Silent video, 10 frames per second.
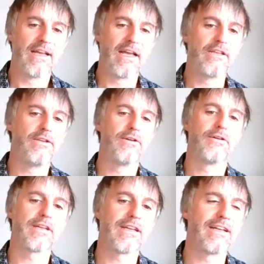and
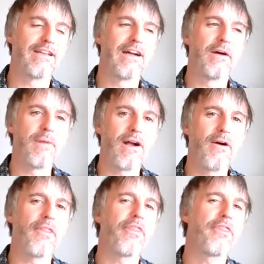you'll get
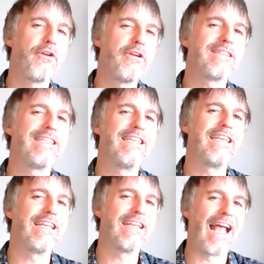about
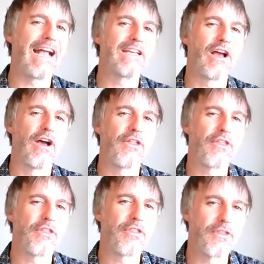13 and a
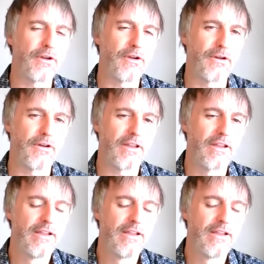third.